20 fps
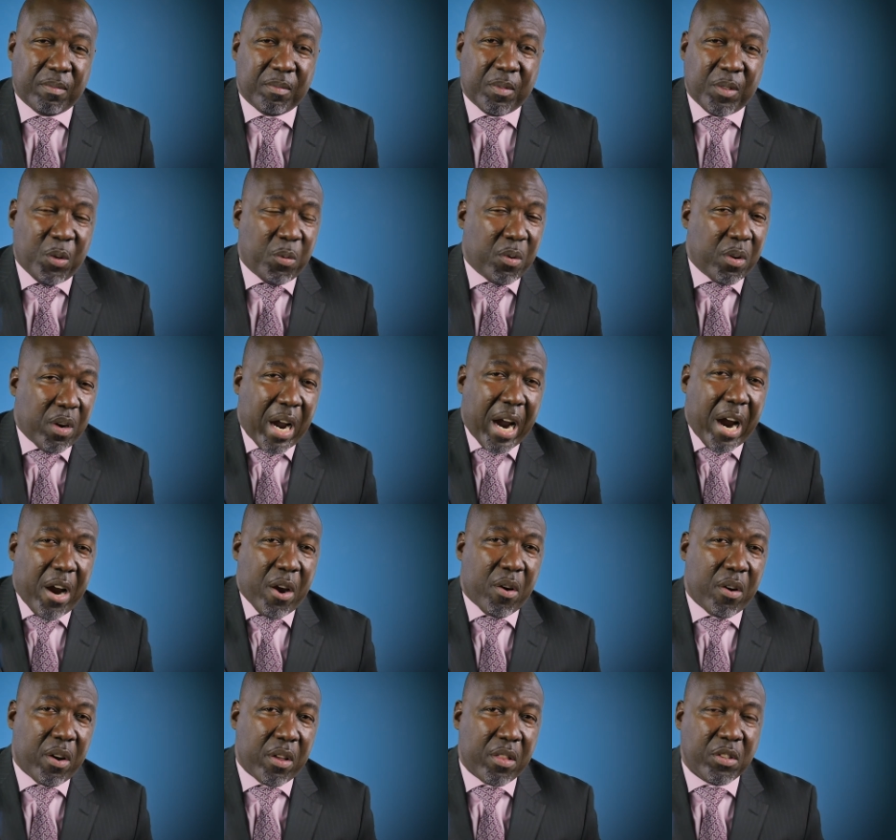You want to
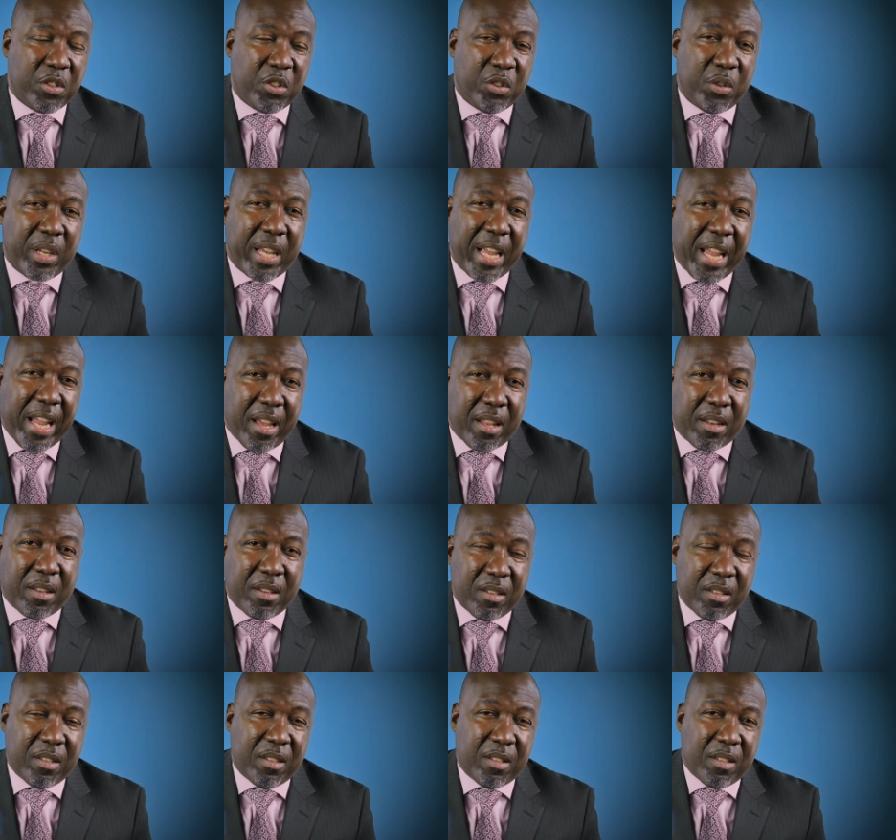hire others, you can.
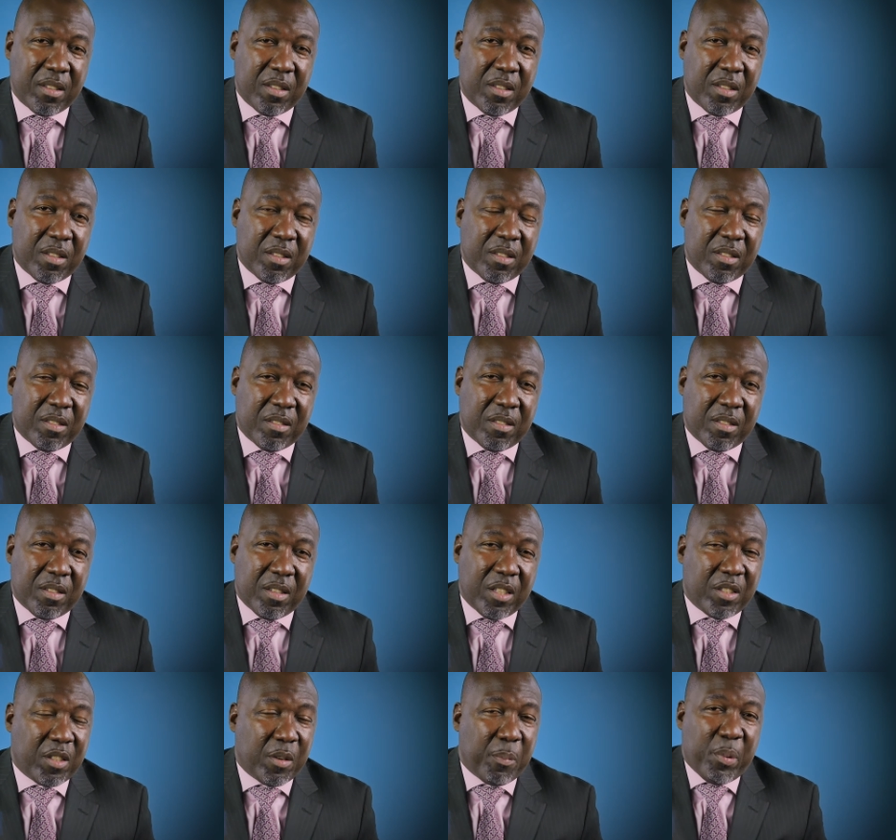
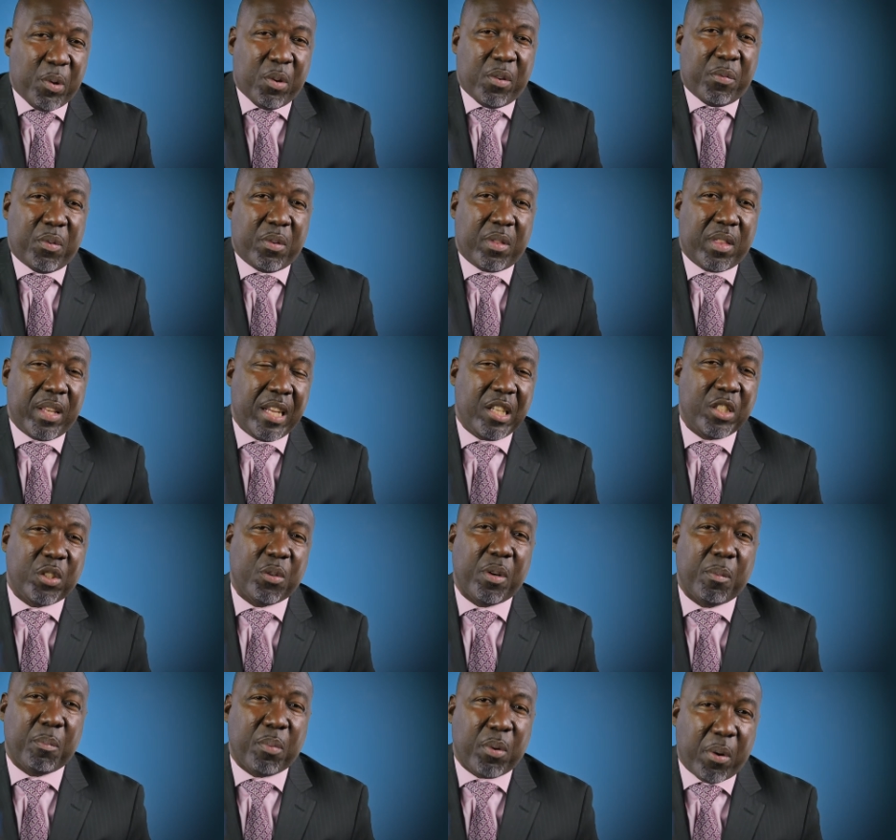It's a beautiful thing
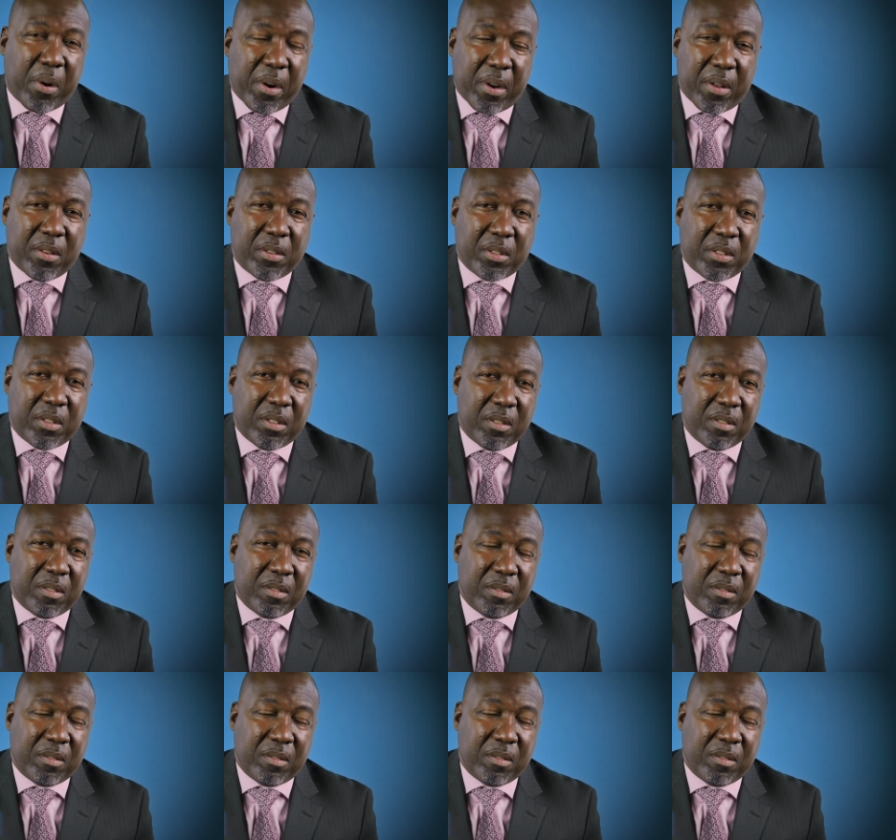to employ others.